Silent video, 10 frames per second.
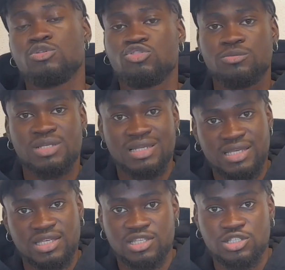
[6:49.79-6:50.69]
I'll drop the
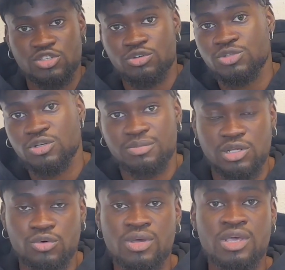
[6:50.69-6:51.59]
link in the description
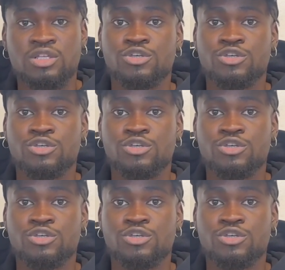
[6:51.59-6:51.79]
below.